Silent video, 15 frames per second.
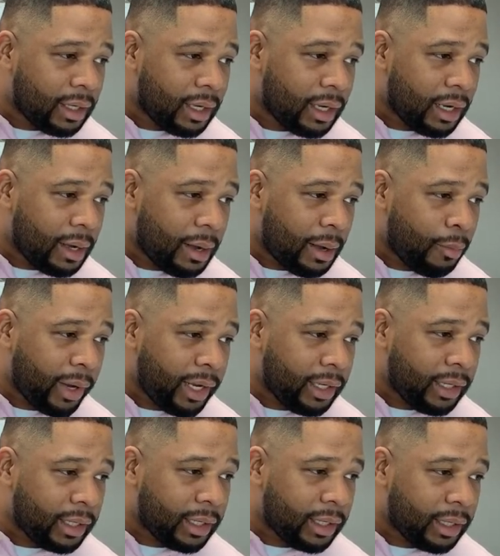Uh, I'm
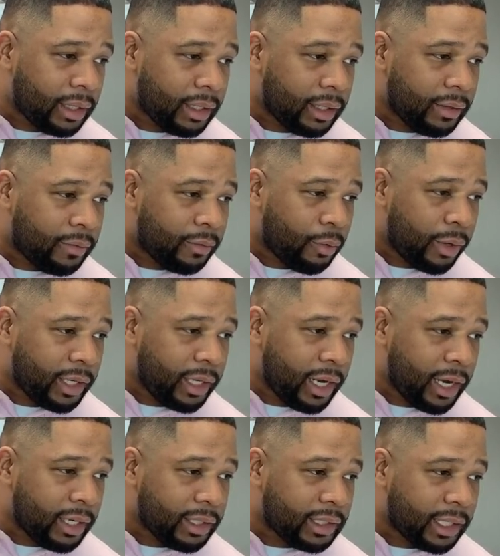waiting to, for a
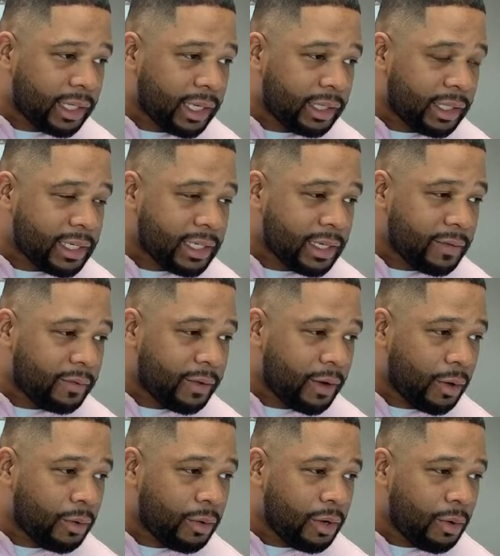year to get this
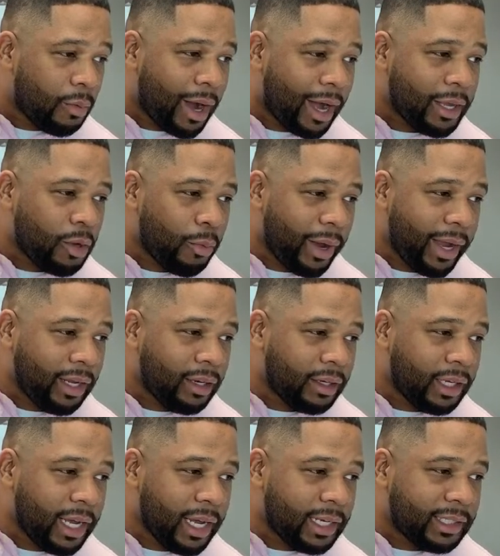info. Why are you waiting
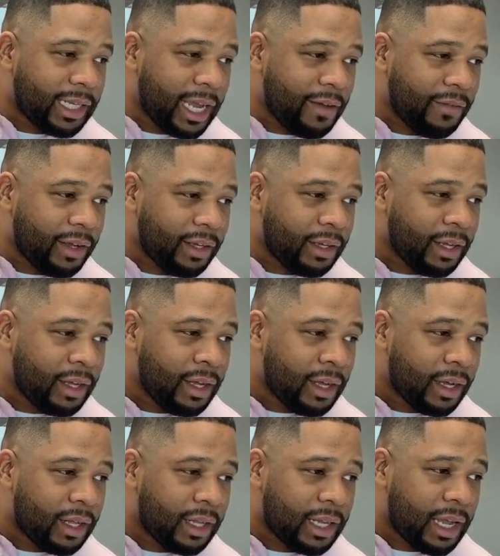a year? David,
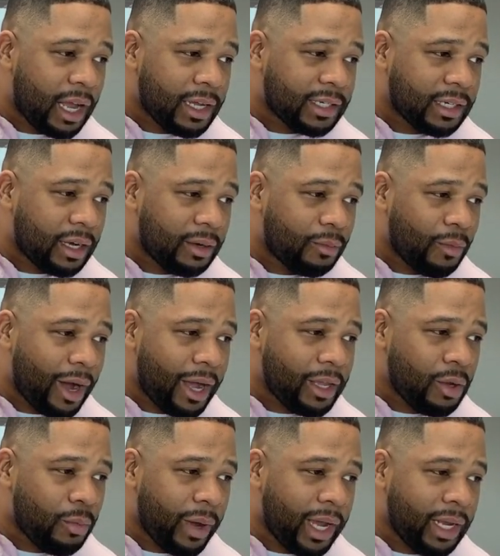Galaza, why
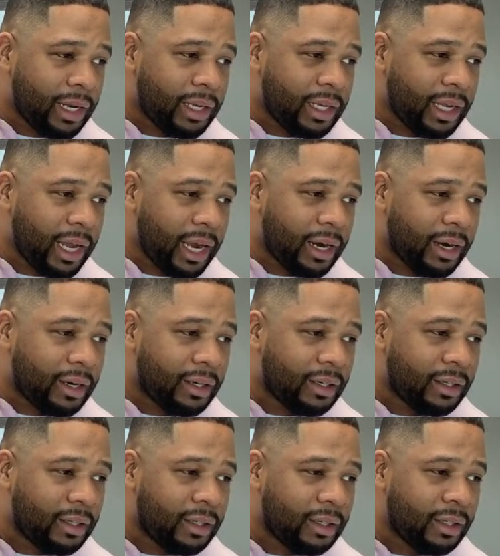are you waiting a year
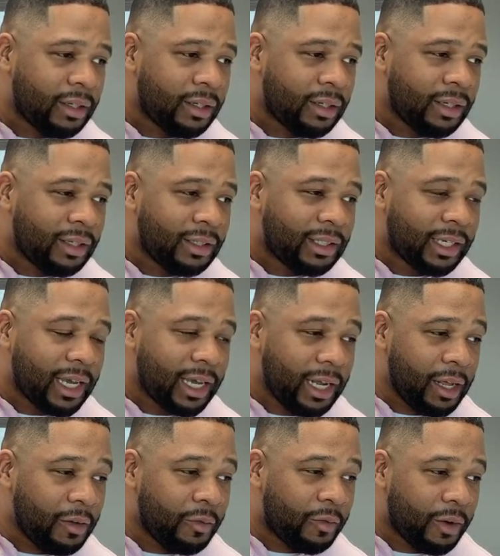to get
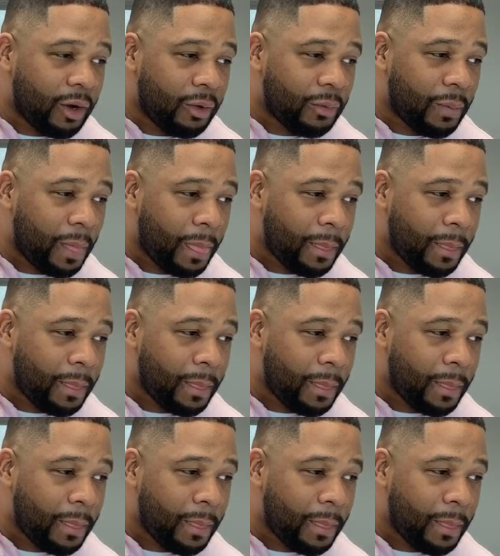info?